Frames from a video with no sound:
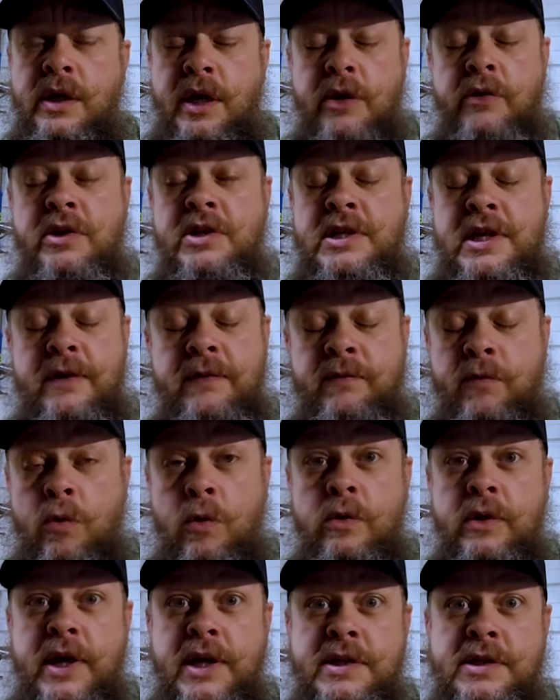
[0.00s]
Anyway, there's like
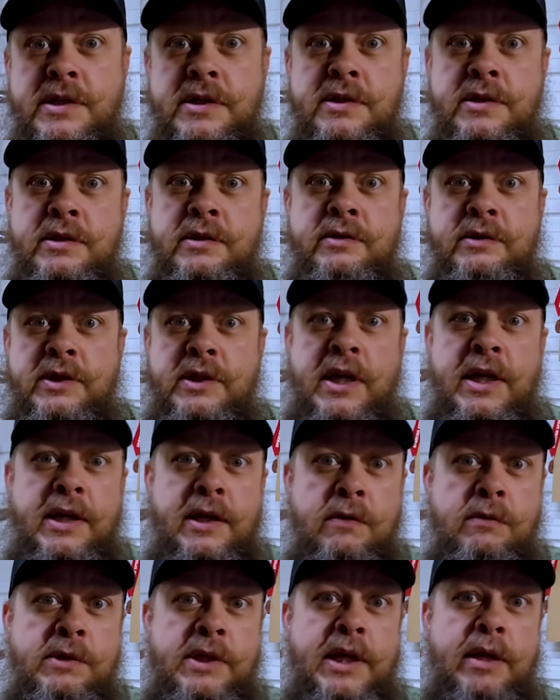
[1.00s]
four races, then they,
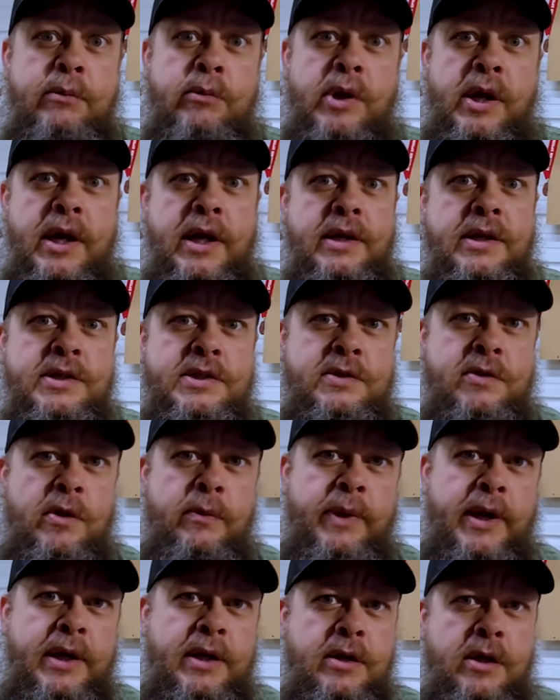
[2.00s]
they will take a break and then
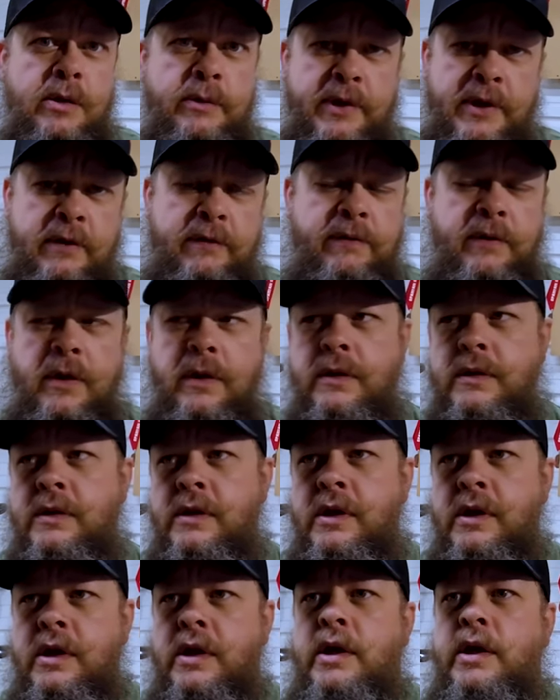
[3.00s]
start back up in the fall.
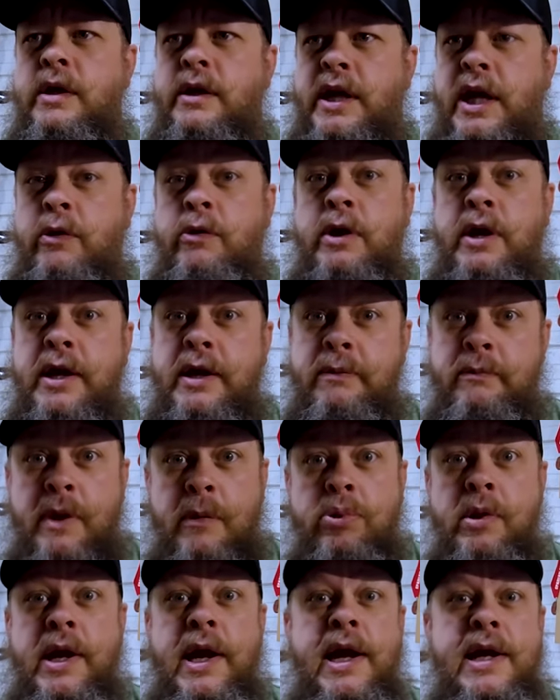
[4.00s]
Anyway, my
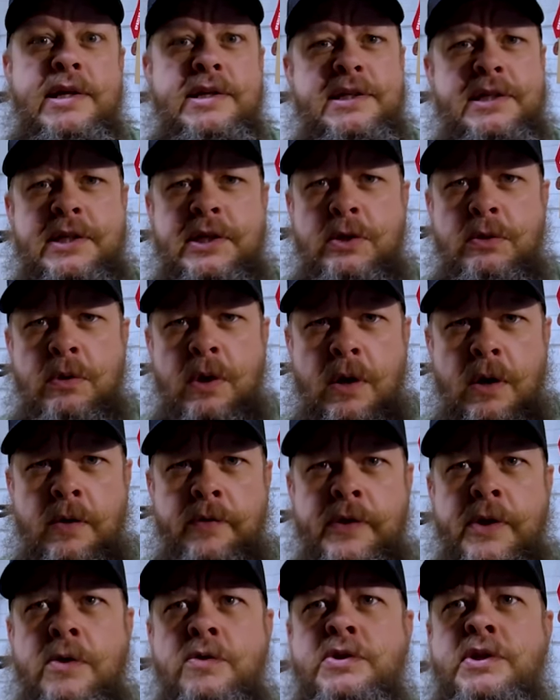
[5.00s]
plan is to do
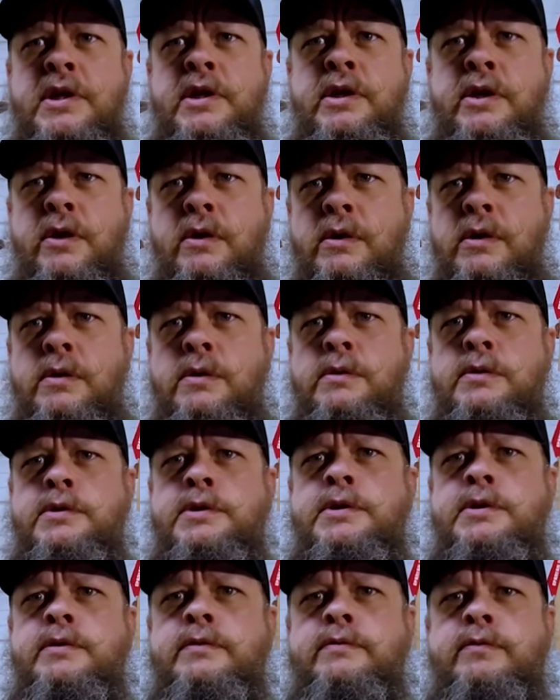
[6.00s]
all those enduros
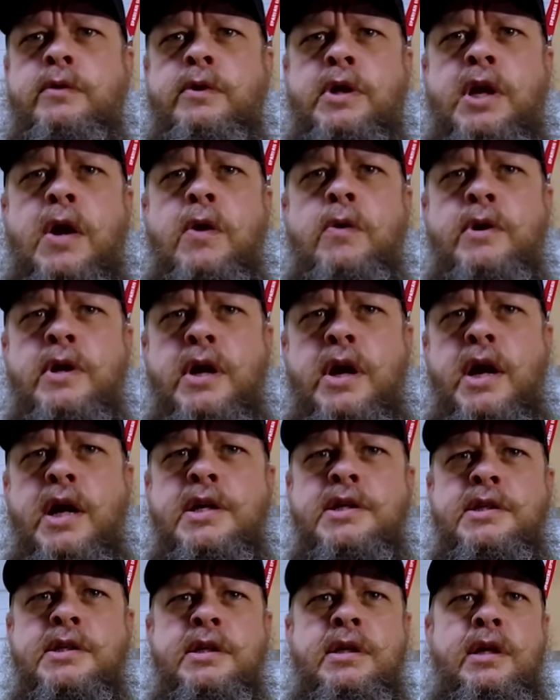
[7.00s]
for the Go
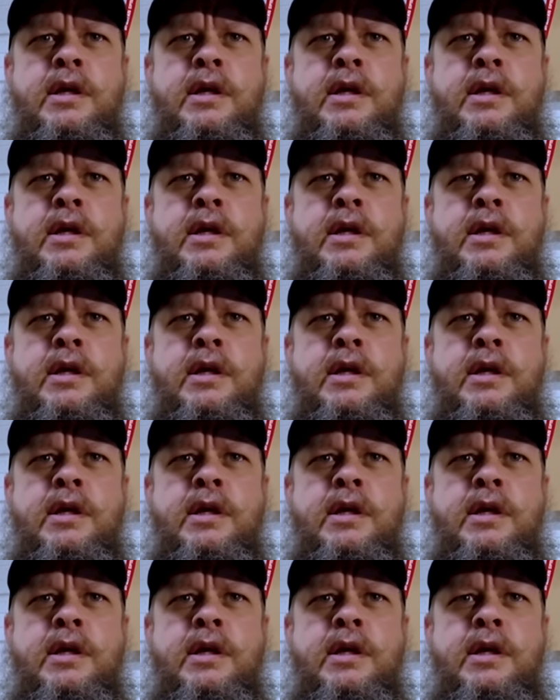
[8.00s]
Nuts.